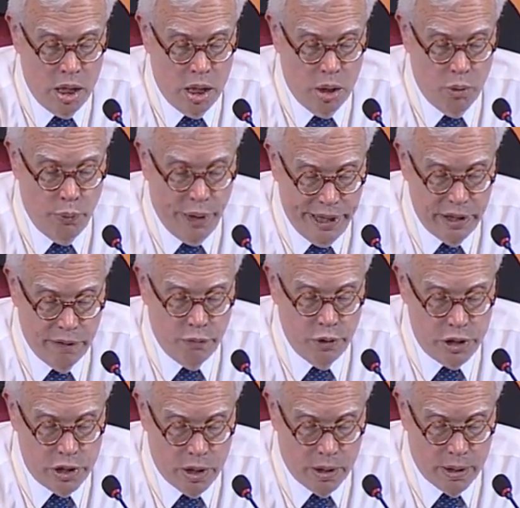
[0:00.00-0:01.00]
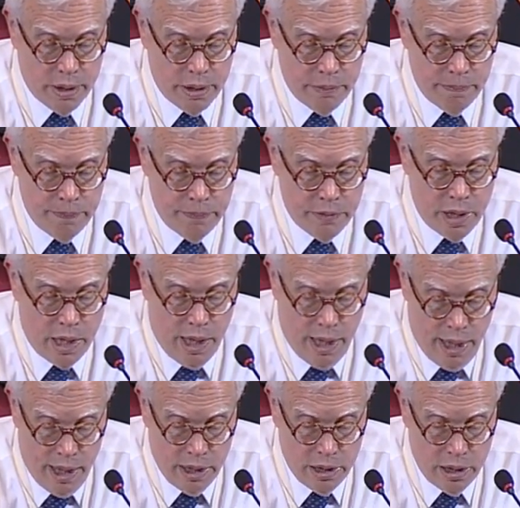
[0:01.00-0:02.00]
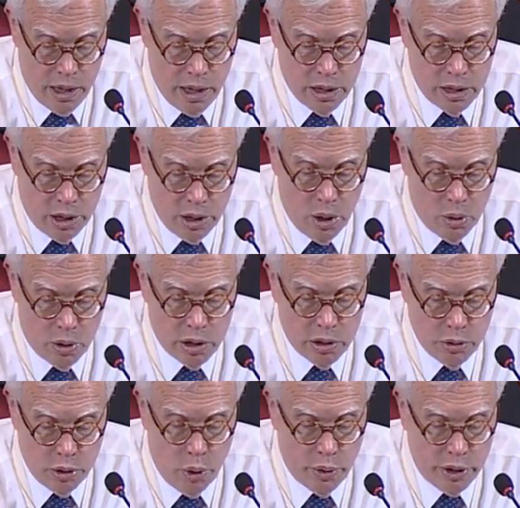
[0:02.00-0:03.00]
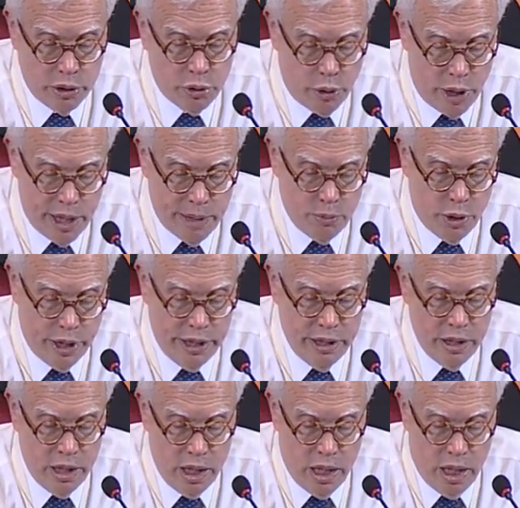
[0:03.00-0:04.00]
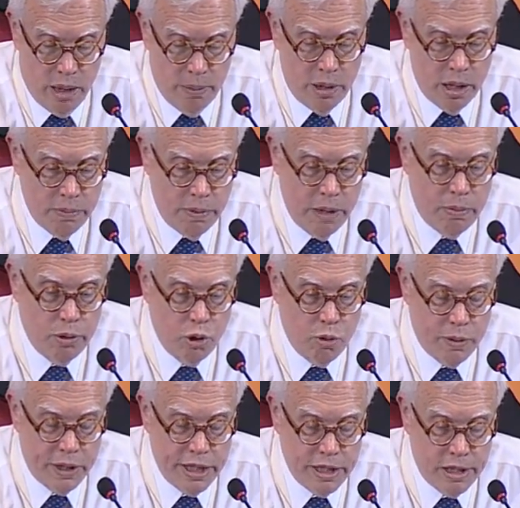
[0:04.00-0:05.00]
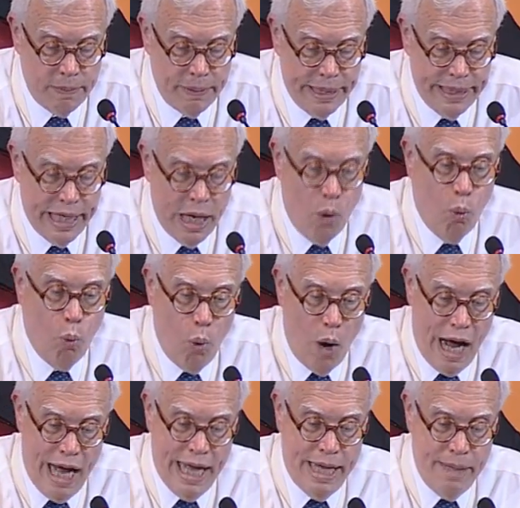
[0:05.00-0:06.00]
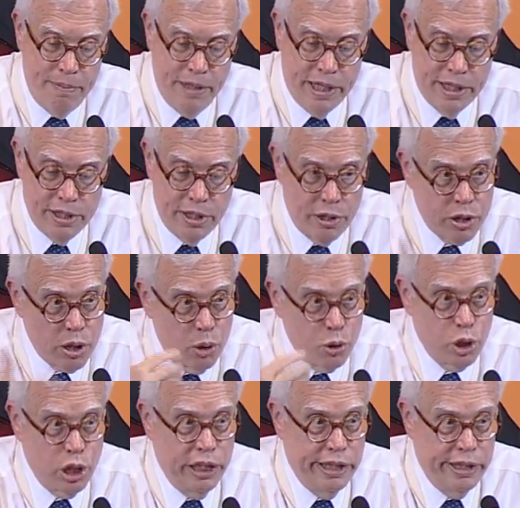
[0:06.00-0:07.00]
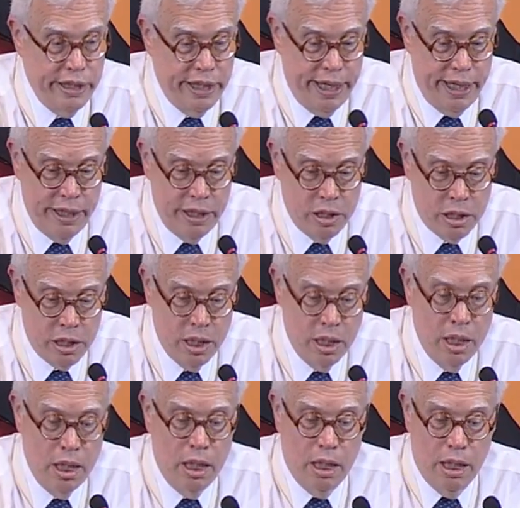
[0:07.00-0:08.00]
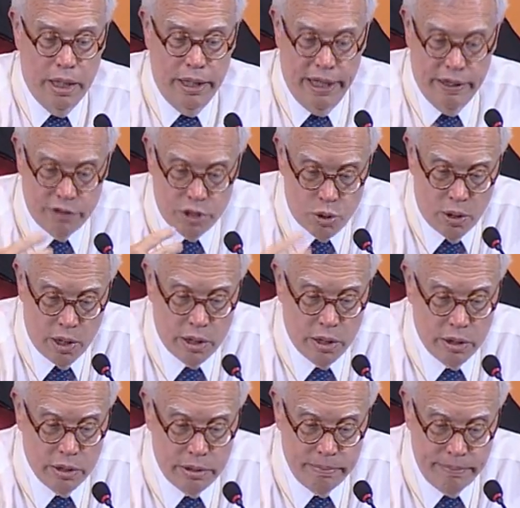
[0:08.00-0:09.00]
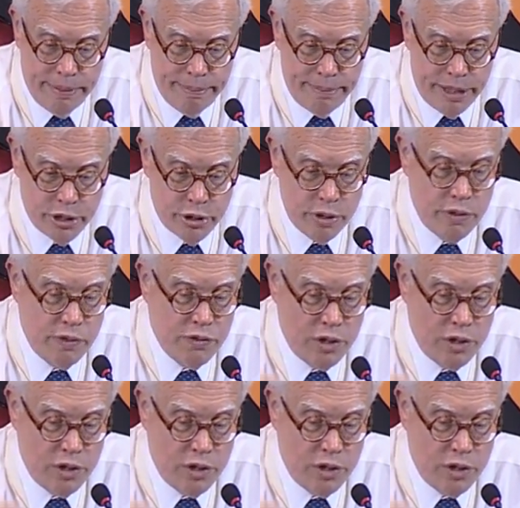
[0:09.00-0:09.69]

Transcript: rate of return on uh, the lower lower crime rate among people who participate. Why? Because they're socially engaged, they have stronger measures of